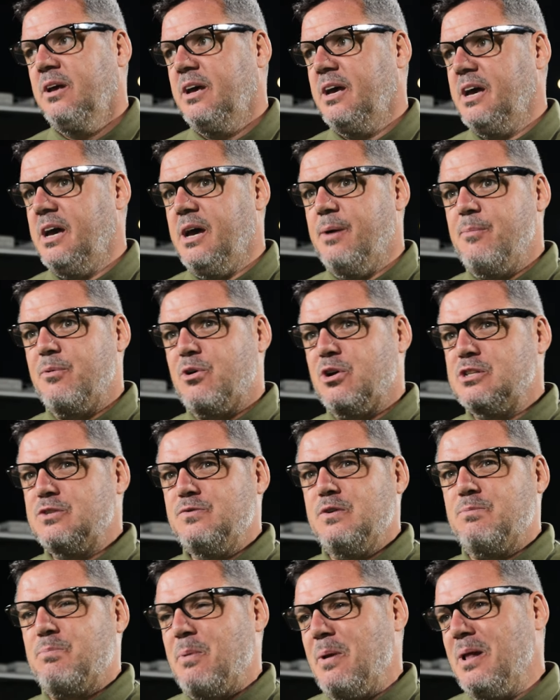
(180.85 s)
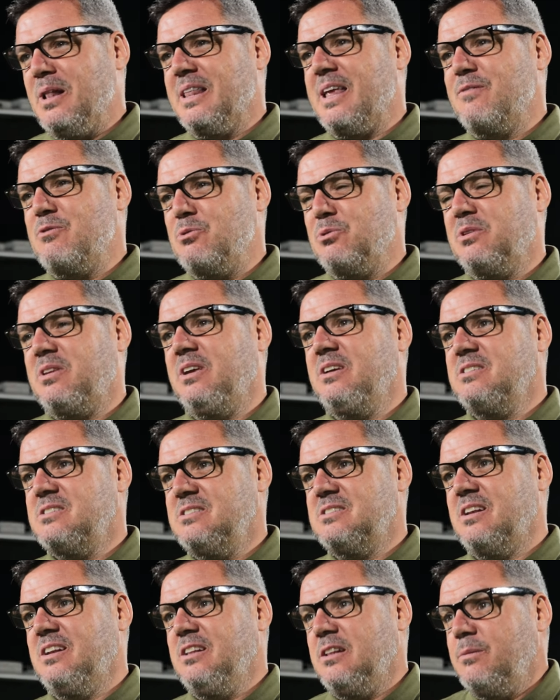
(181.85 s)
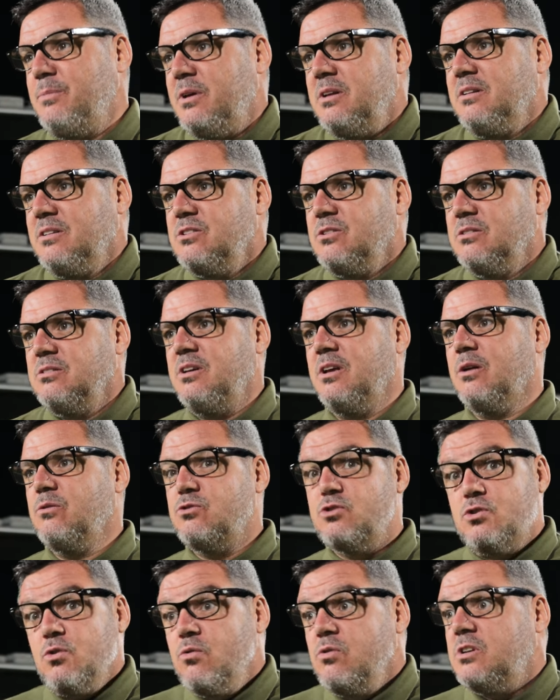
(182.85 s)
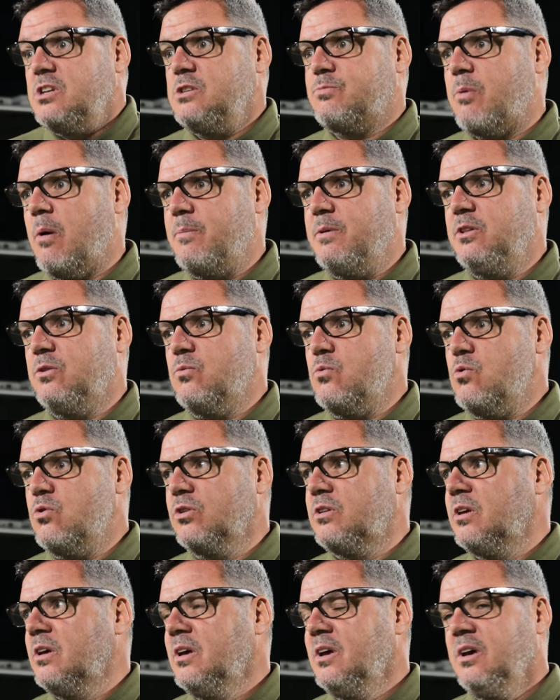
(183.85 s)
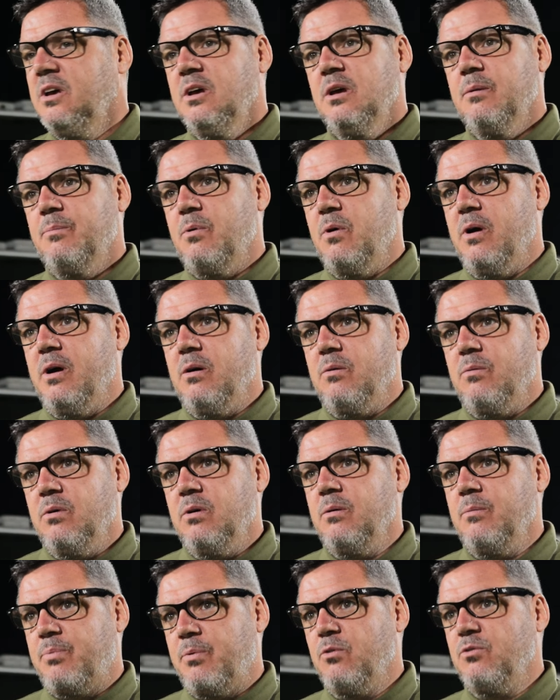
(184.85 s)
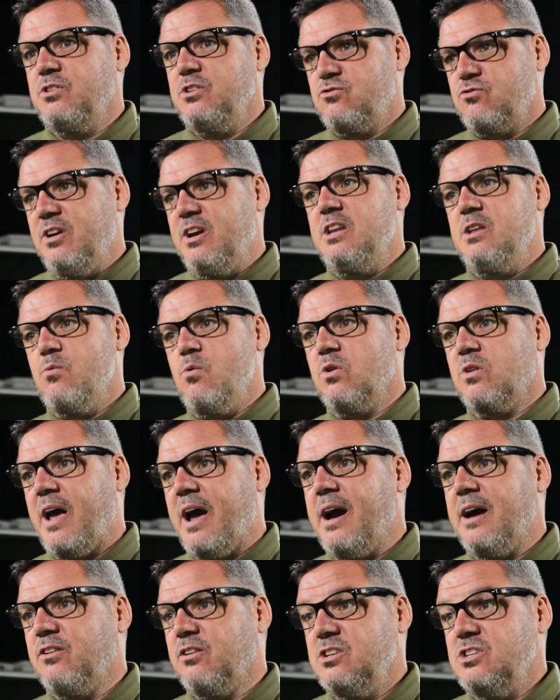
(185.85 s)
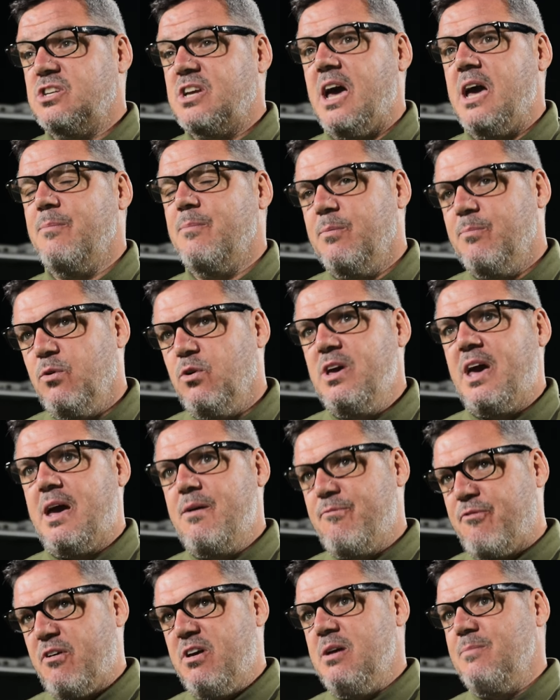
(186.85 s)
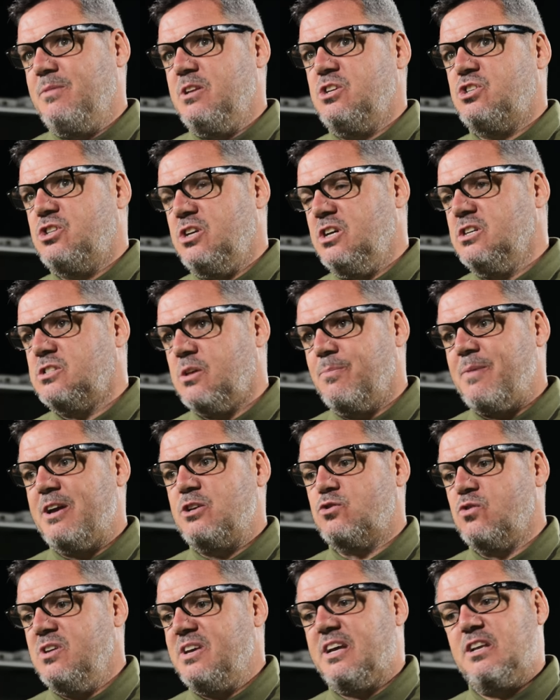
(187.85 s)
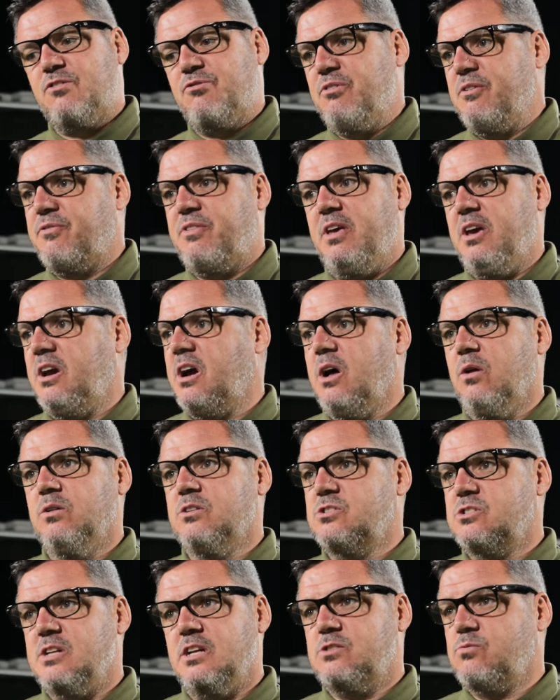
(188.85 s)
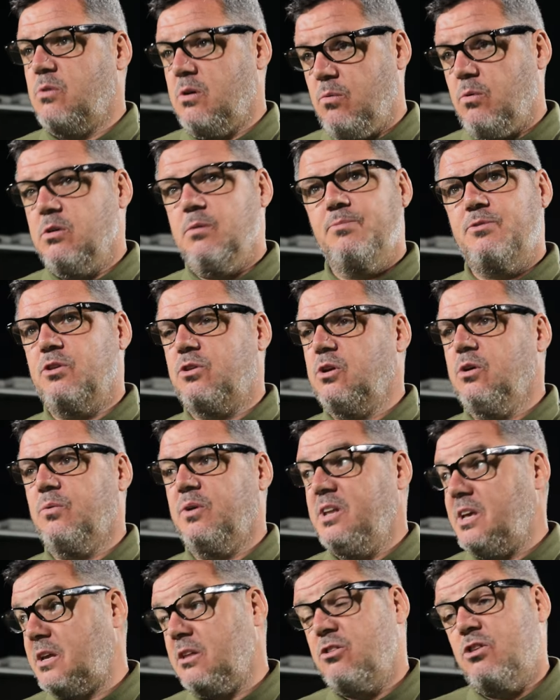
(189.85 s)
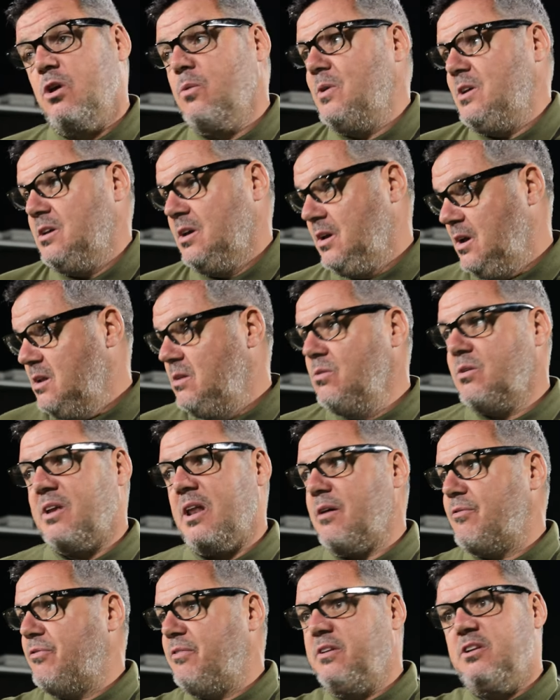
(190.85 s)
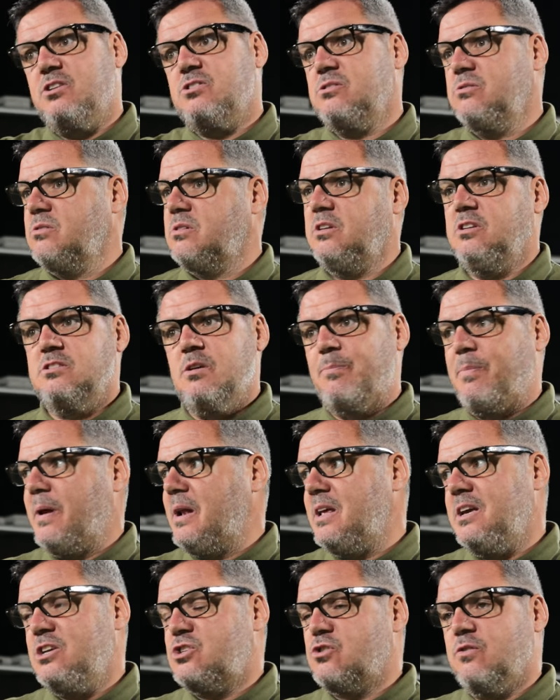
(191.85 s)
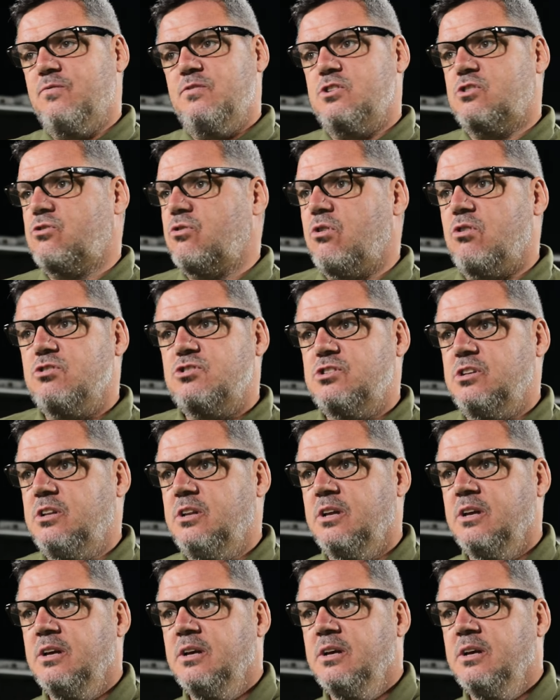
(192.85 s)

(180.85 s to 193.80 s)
Because of his build, everyone thinks he's a little bit, chunky, he's probably the word. But Brunty's really worked hard on his game, and my aim for him this year is to make sure he gets 15 goals. That's what I want him to do, and he can do it. Look at that finish, look at his ability, some of his crossing.